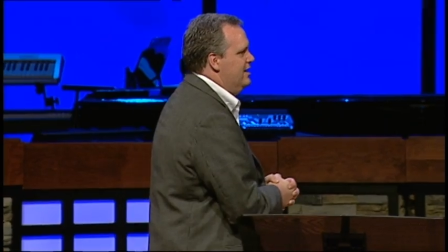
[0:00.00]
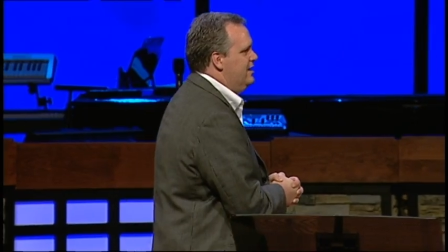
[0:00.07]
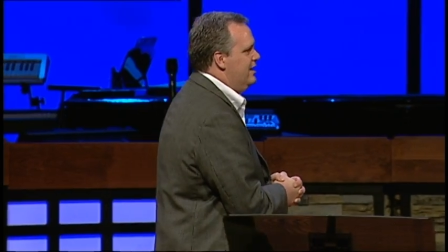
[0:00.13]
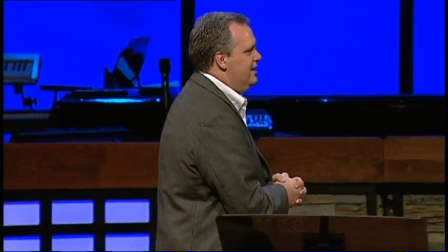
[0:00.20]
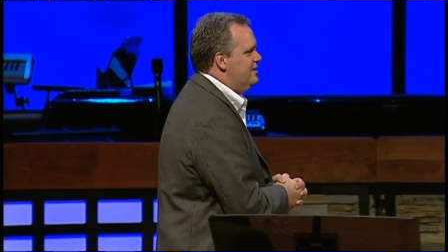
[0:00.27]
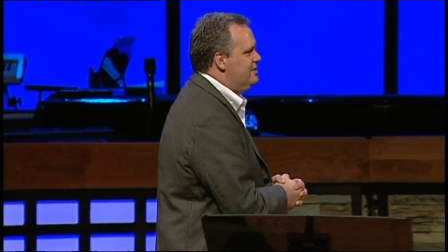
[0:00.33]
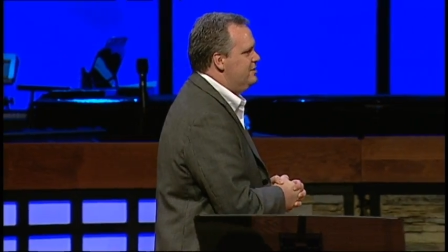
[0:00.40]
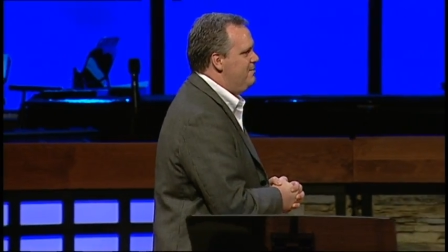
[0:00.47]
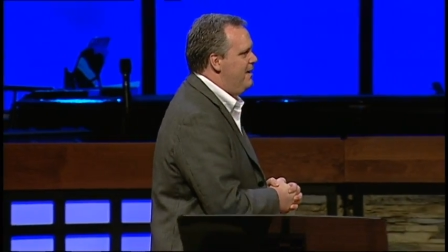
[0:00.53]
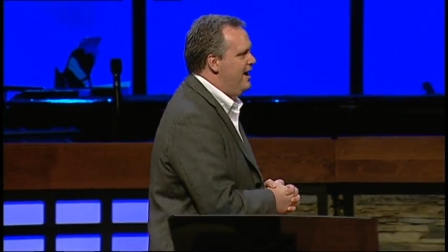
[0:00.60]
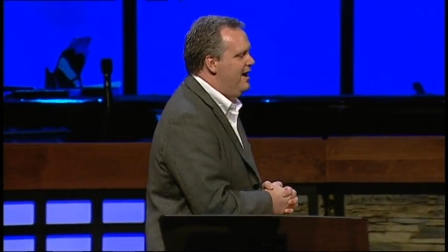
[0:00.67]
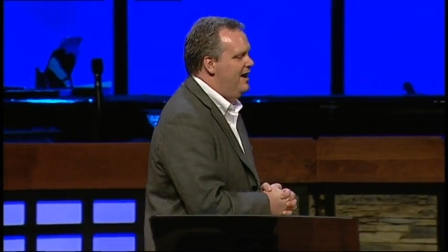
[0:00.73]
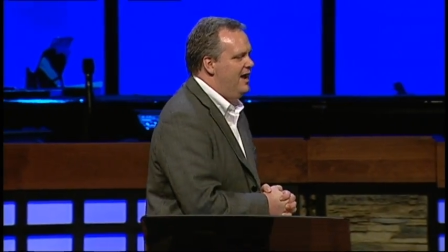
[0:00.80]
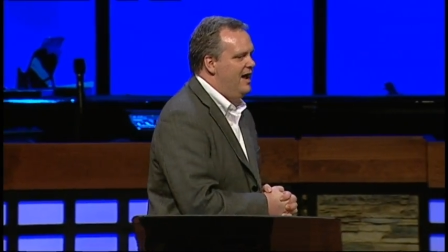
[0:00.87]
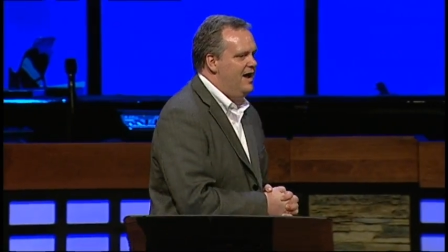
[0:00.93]
uh, to
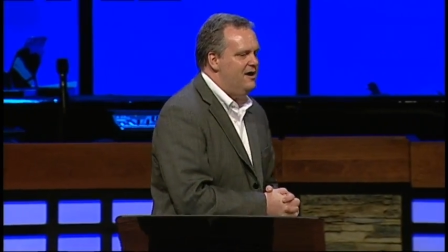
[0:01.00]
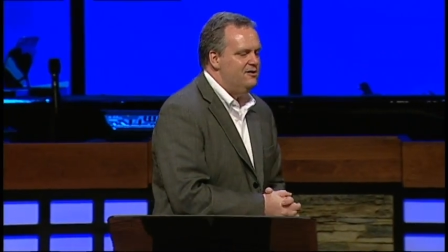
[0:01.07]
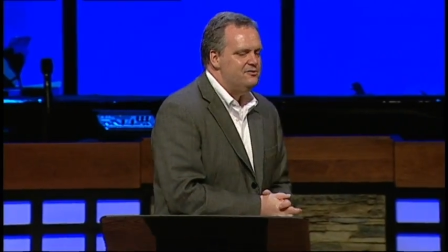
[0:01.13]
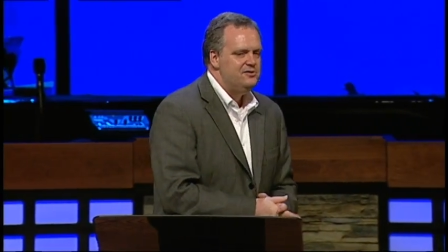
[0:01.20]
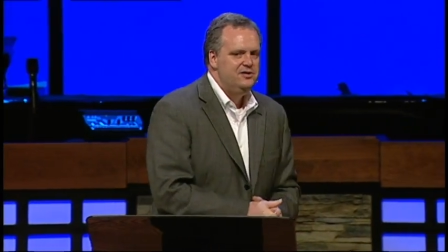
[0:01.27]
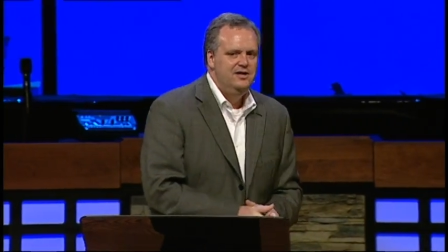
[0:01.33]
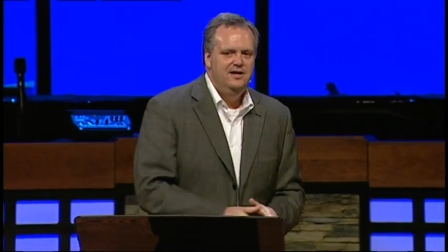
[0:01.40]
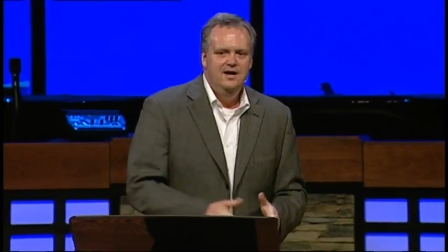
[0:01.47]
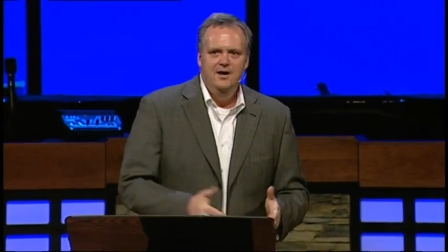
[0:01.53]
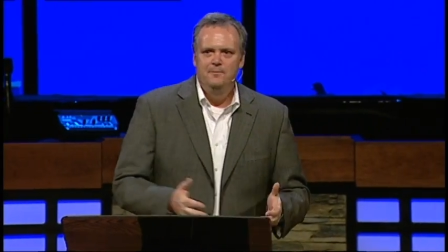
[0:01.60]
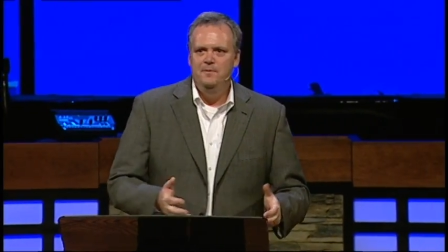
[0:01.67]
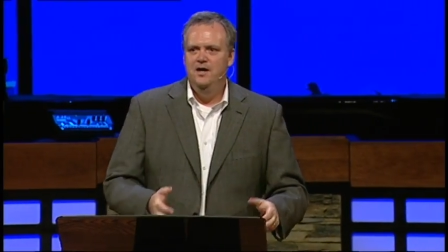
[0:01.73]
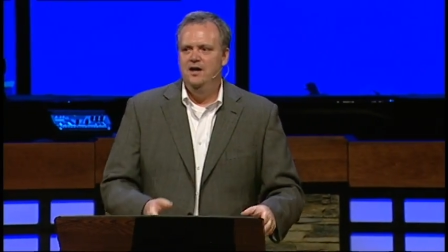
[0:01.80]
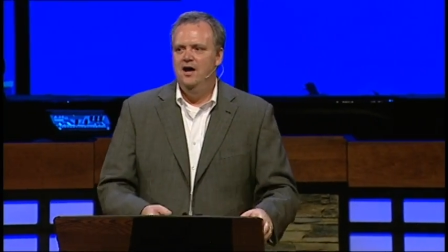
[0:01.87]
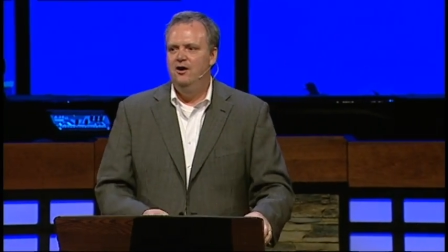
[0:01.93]
buy a house. And,
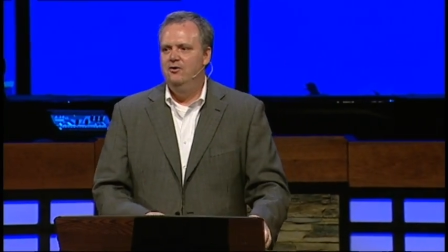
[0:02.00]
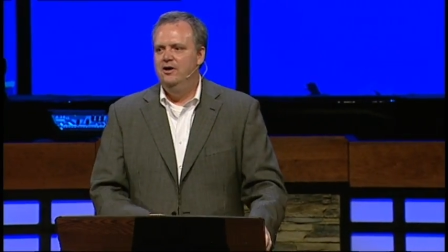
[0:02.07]
you know,